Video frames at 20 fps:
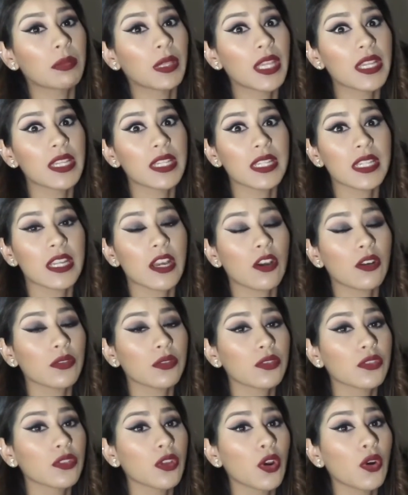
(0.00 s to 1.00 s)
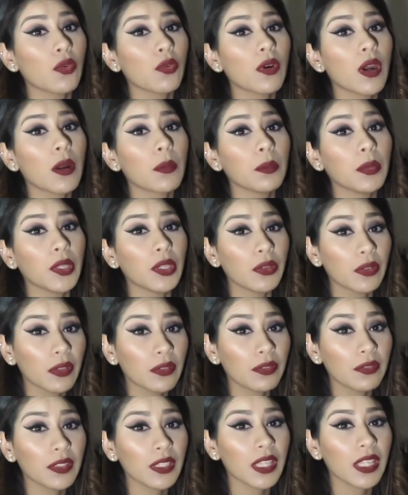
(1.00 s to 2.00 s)
blending out so
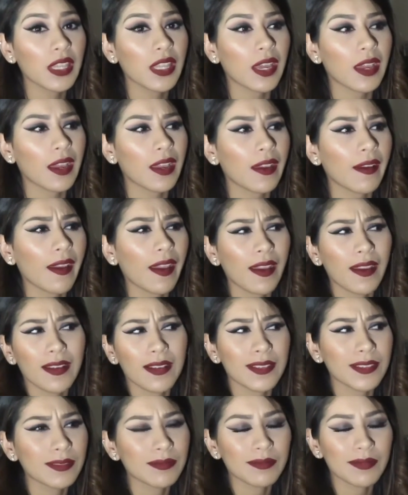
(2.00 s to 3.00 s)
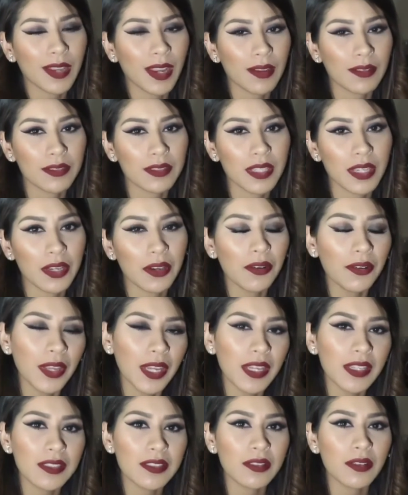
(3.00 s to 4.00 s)
beautifully that I was like,
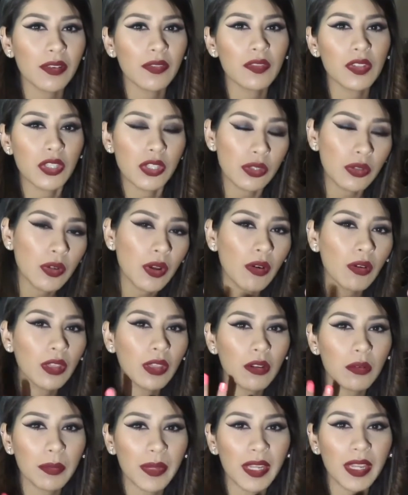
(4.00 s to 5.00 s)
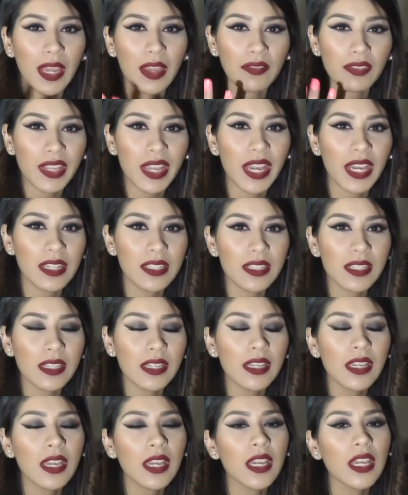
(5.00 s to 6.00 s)
okay, so if you do go a little bit heavy-handed,
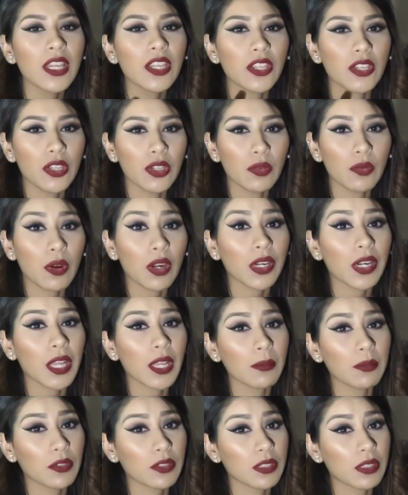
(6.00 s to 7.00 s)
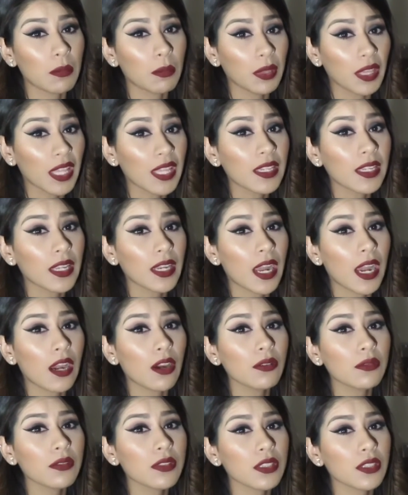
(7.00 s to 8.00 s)
you are able to blend it
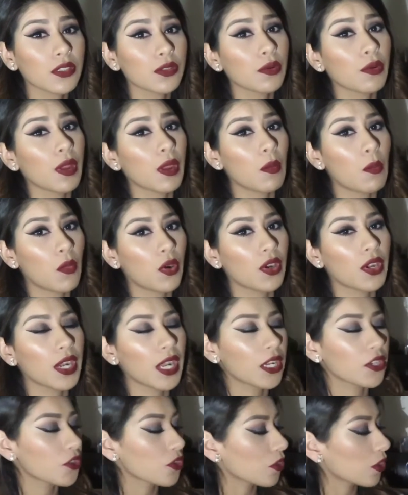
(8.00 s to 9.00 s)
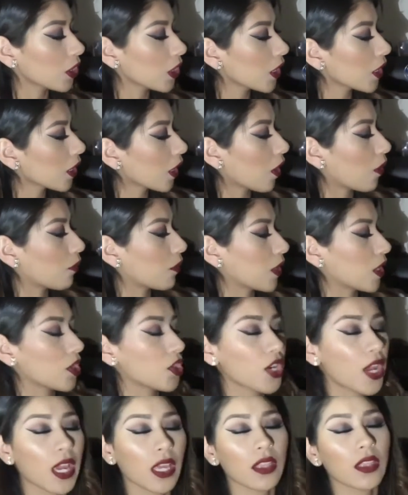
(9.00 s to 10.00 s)
out to a more natural look, which
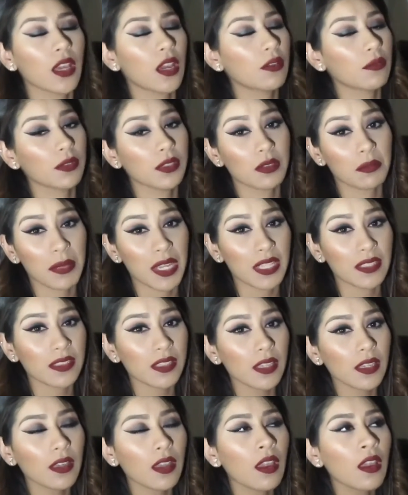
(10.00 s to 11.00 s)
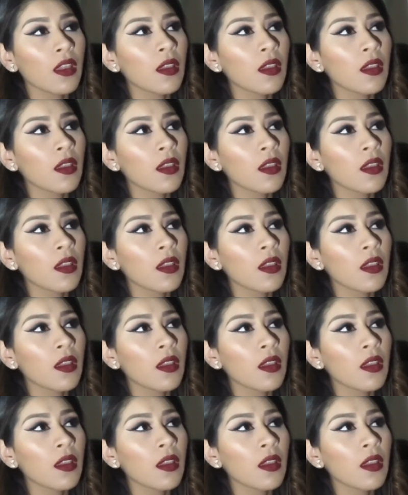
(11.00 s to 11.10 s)
I thought was amazing.